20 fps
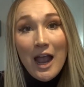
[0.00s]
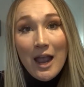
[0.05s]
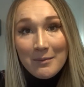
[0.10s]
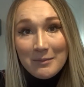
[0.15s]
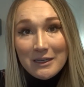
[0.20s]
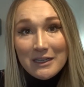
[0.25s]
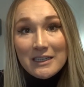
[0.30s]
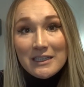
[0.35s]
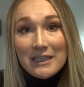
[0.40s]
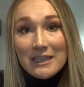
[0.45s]

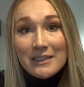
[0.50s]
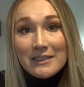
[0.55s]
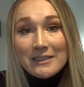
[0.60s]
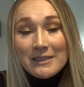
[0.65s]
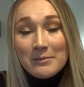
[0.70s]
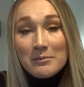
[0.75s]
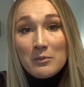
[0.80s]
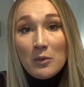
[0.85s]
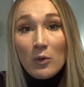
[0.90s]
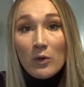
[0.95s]
I'm gonna need
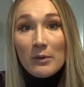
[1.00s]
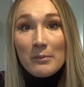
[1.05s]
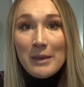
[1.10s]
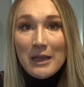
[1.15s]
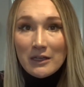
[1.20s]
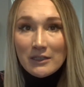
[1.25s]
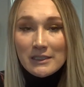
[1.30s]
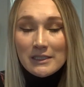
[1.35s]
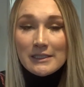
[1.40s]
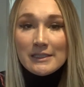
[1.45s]
some more
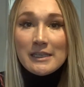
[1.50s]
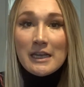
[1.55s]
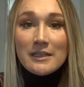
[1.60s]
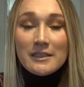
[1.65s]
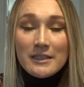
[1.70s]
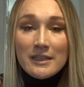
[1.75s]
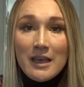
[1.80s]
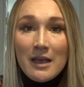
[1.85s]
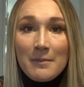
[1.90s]
mail to send to